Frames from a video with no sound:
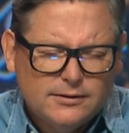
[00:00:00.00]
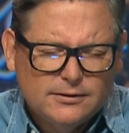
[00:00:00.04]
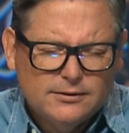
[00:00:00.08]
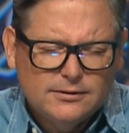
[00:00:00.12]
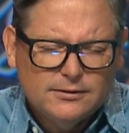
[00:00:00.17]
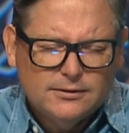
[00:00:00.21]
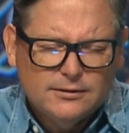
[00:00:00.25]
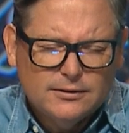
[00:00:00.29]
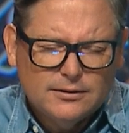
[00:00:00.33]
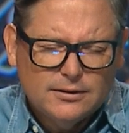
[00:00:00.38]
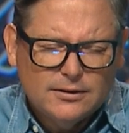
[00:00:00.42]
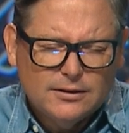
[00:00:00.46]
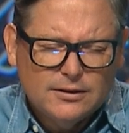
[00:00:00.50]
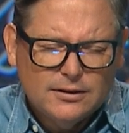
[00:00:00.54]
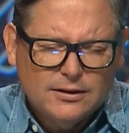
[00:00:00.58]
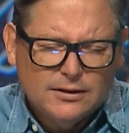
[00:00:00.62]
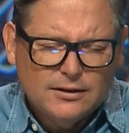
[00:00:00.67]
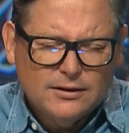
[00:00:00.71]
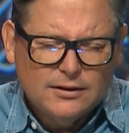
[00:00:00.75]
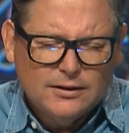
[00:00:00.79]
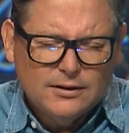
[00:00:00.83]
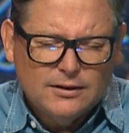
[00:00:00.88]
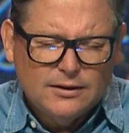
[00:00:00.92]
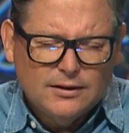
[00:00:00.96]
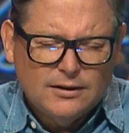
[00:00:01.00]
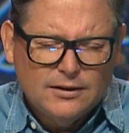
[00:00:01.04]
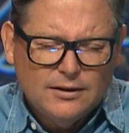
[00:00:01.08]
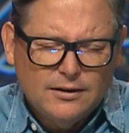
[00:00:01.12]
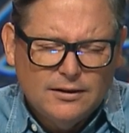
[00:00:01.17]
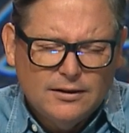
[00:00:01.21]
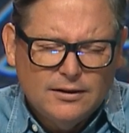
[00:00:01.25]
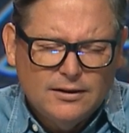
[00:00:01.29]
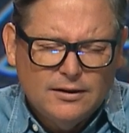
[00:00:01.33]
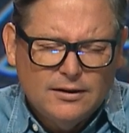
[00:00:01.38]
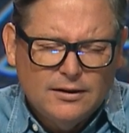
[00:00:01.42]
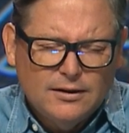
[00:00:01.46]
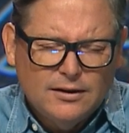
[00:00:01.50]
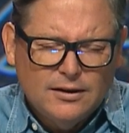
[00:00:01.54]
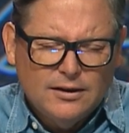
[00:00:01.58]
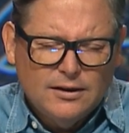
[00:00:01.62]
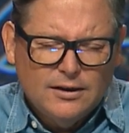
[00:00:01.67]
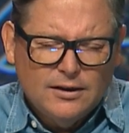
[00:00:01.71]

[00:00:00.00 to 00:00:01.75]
Nothing is said.